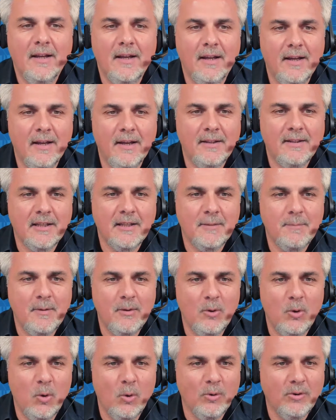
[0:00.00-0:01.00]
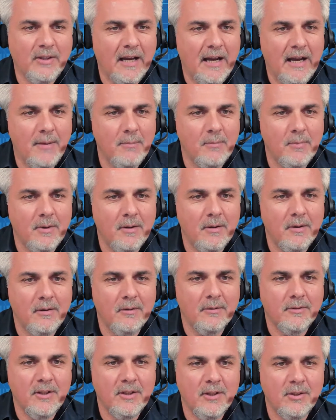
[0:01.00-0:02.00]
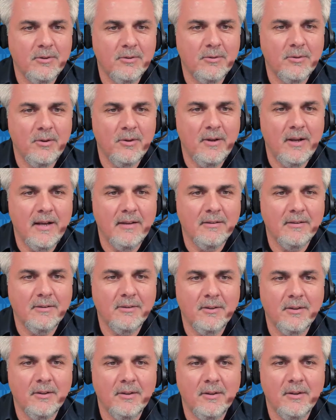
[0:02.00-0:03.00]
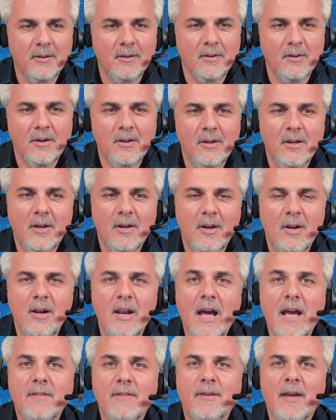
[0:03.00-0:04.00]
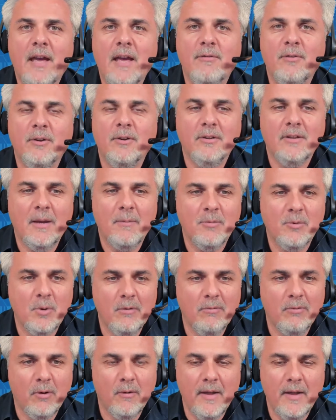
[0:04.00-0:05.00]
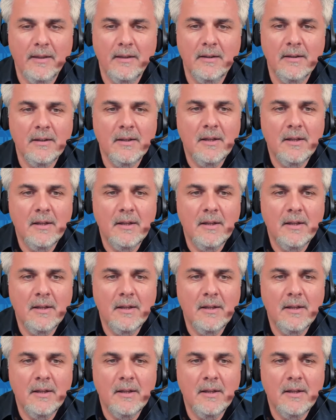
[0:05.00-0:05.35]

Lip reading: It has been a long time since last live event. I'm sorry for that.